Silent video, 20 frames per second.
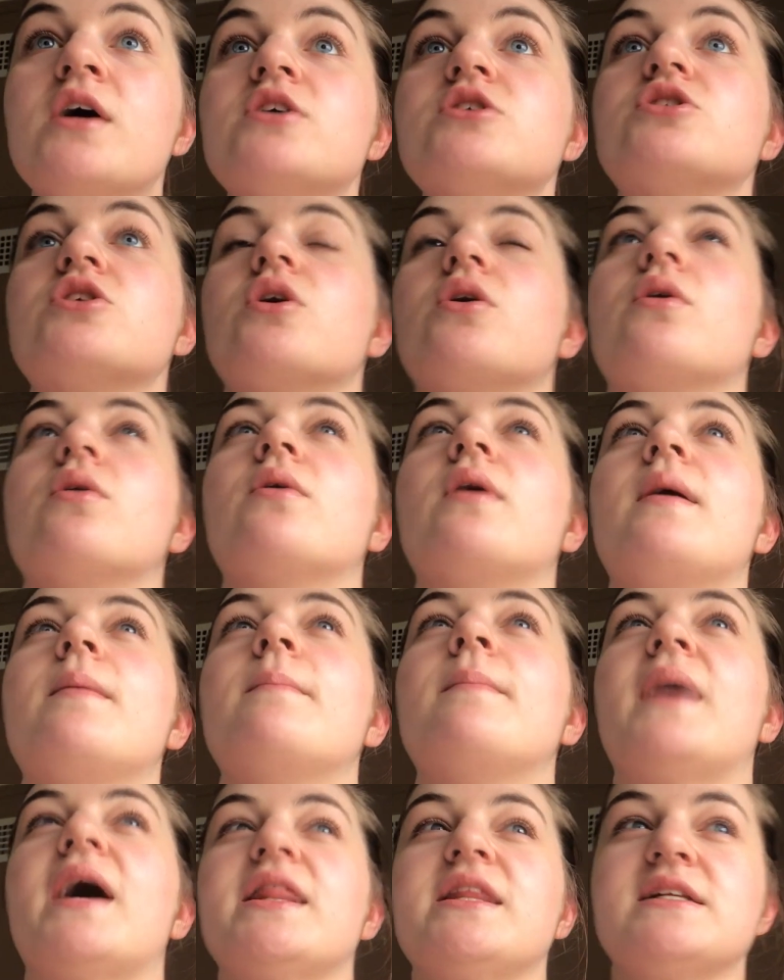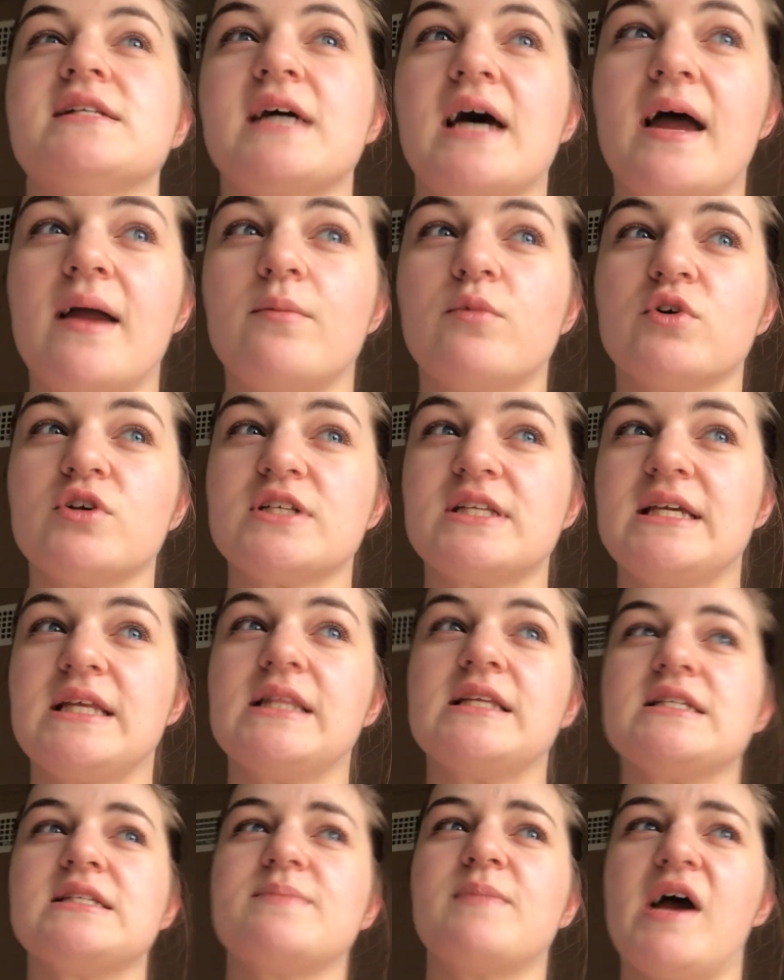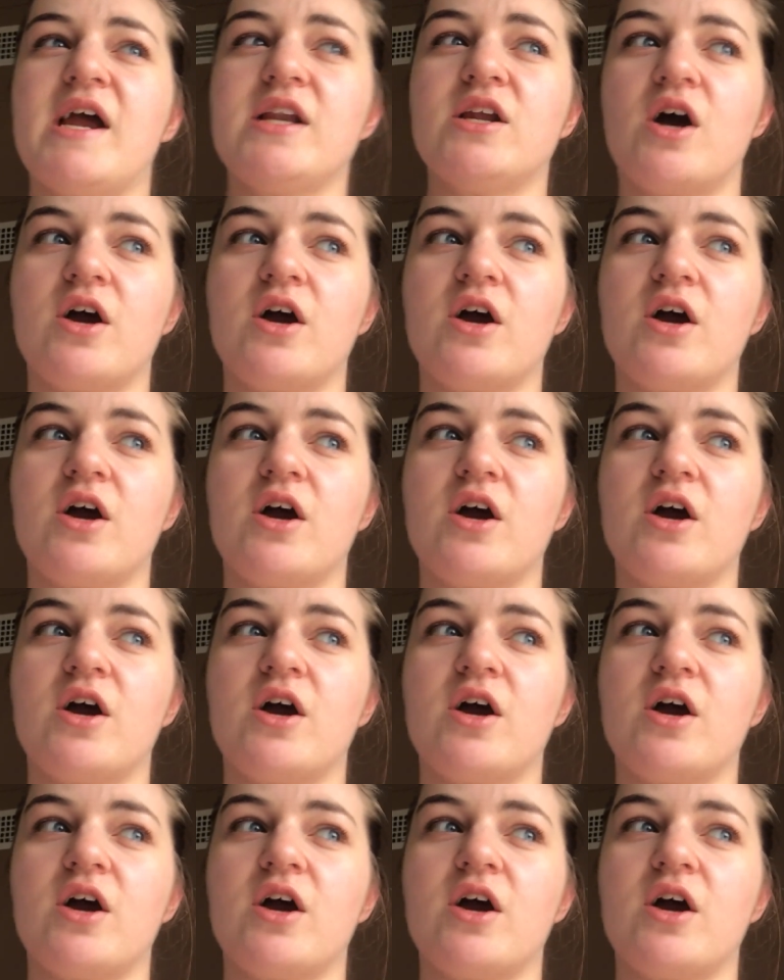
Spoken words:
So by the time we're seeing this spine